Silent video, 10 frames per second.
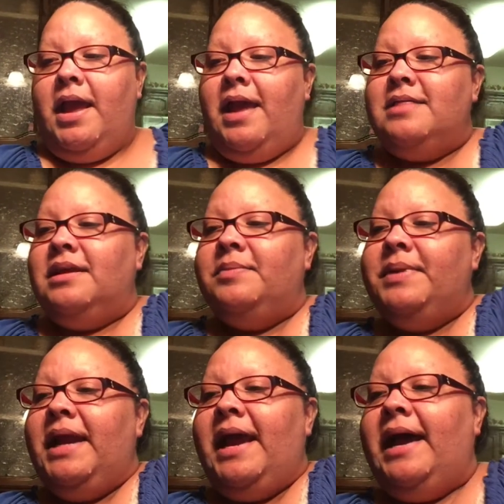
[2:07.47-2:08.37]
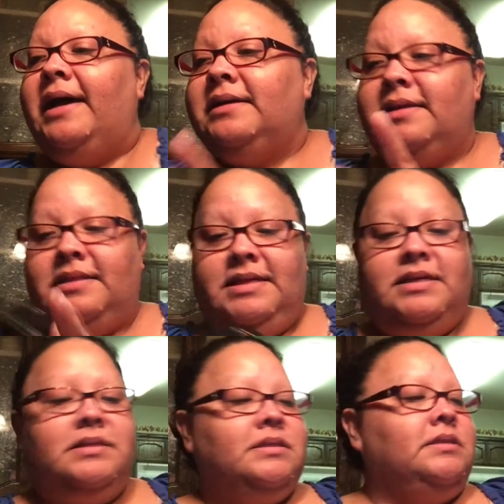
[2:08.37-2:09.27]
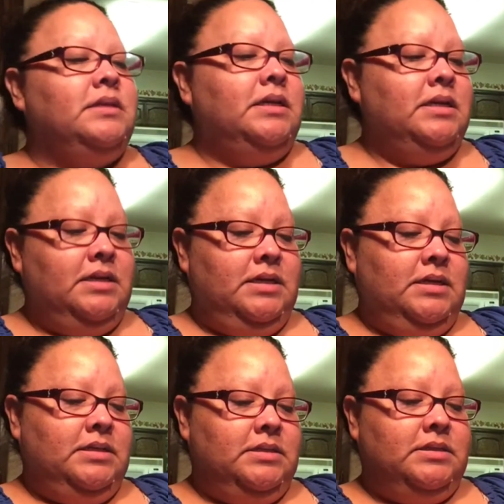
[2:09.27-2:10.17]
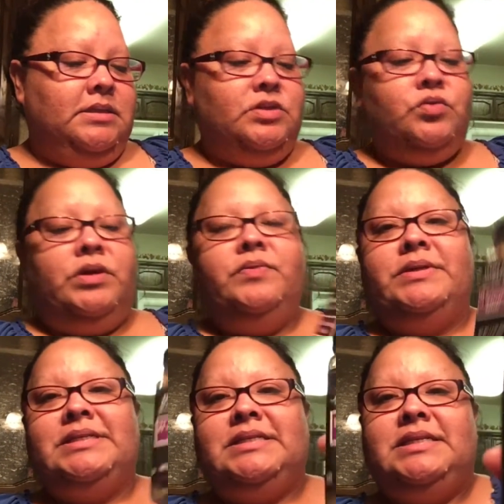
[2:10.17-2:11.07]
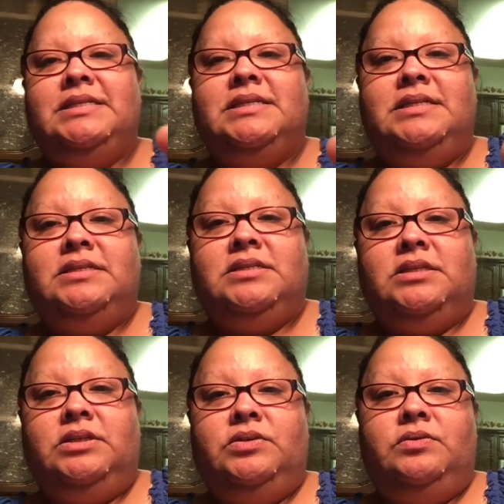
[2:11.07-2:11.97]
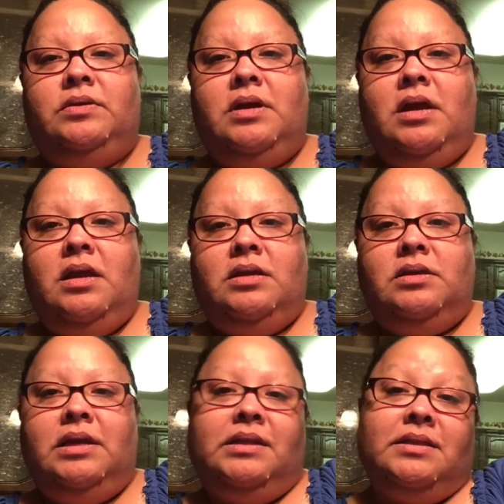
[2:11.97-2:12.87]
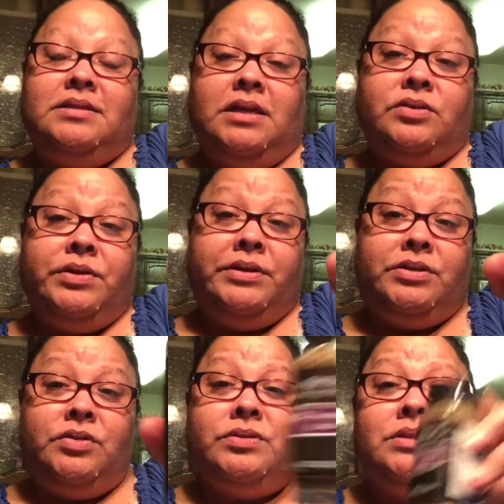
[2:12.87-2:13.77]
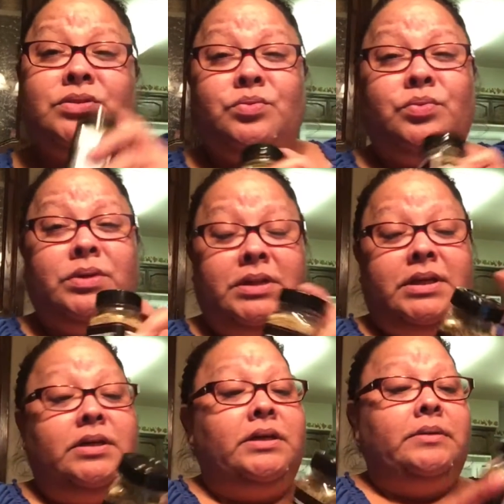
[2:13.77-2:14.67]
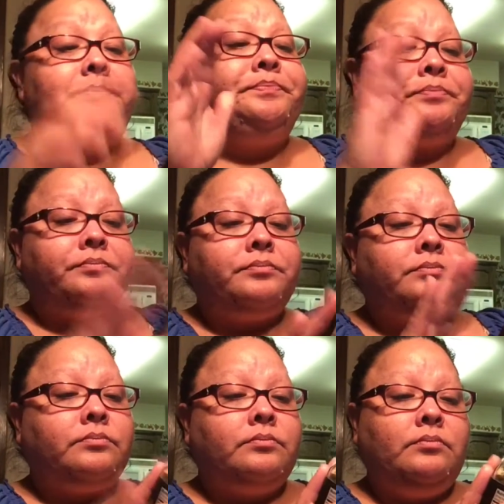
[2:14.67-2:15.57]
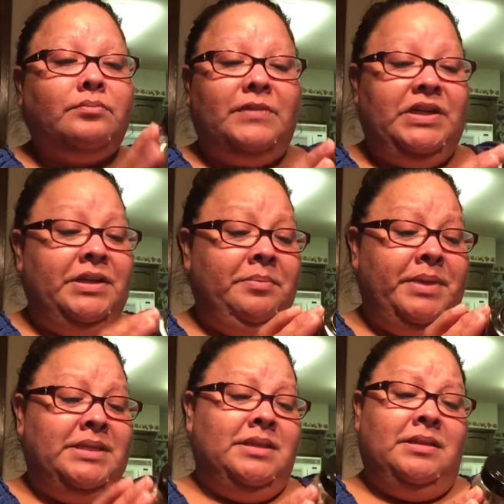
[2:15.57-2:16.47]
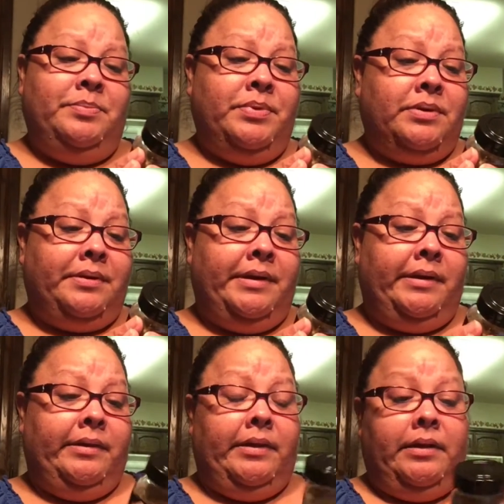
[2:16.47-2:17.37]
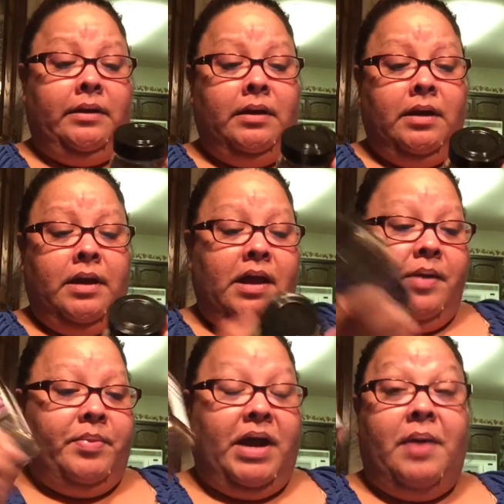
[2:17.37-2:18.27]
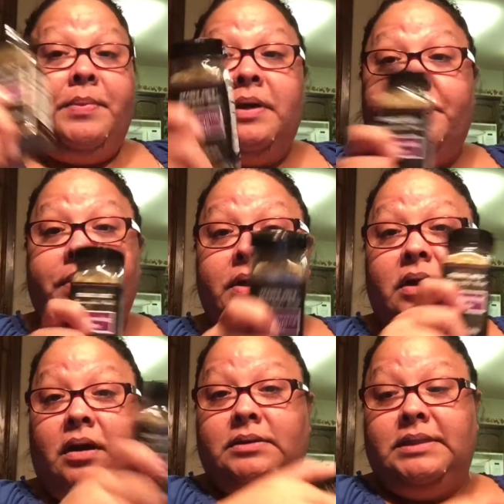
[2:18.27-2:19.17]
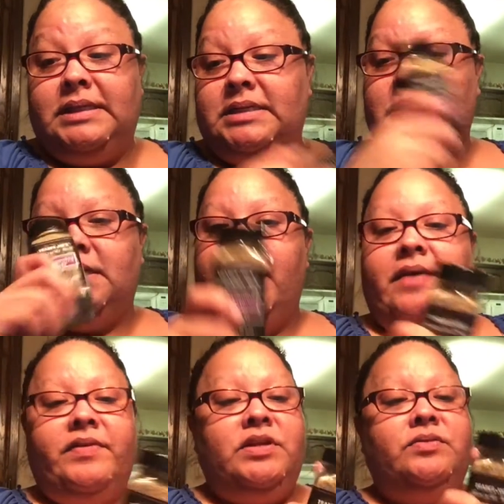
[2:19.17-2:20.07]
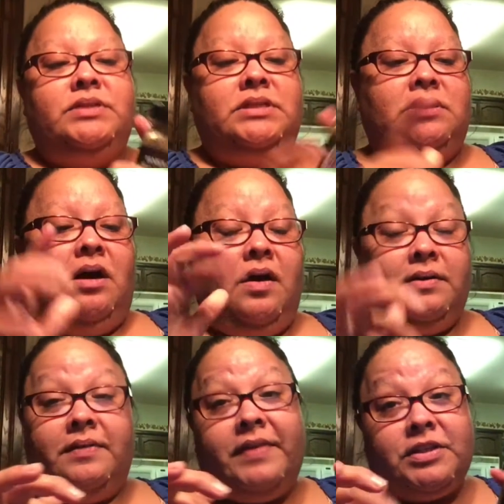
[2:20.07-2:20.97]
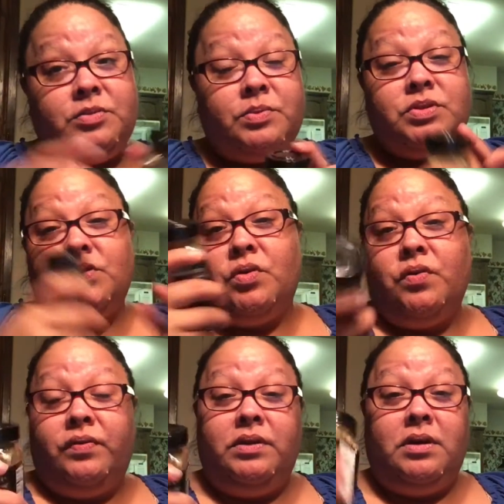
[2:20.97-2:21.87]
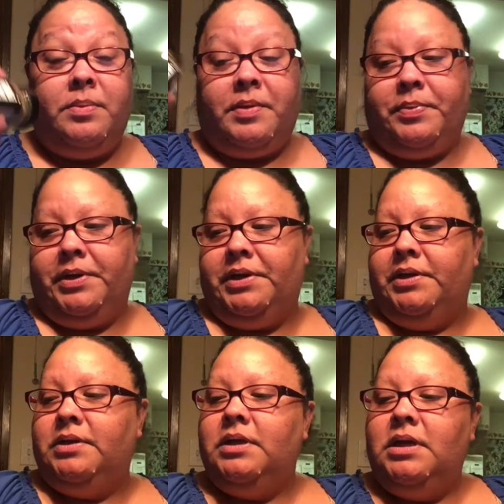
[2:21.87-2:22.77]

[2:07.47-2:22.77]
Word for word: And then I'm gonna add this. It is the 21 Seasoning Salute. You can get this at Trader Joe's. It's really good. You can basically put on anything but I'm going to put it on this. I haven't used this on the vegetables, so hopefully it'll come out pretty good.